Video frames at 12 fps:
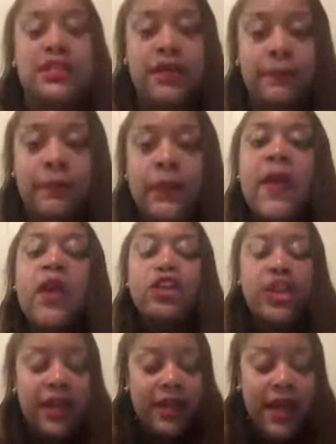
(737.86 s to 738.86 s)
Him.
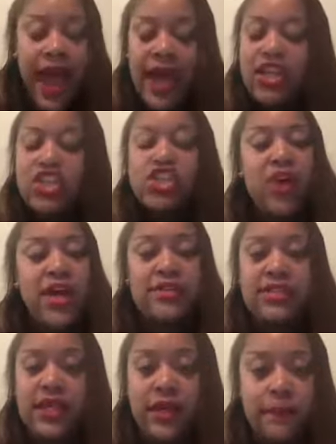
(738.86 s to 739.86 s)
You gotta
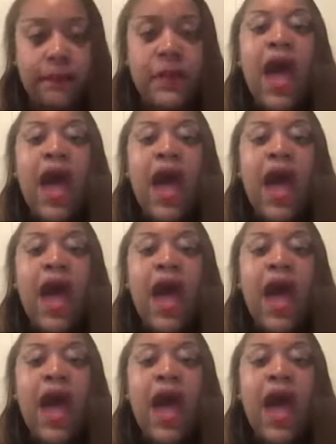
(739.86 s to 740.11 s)
trust him.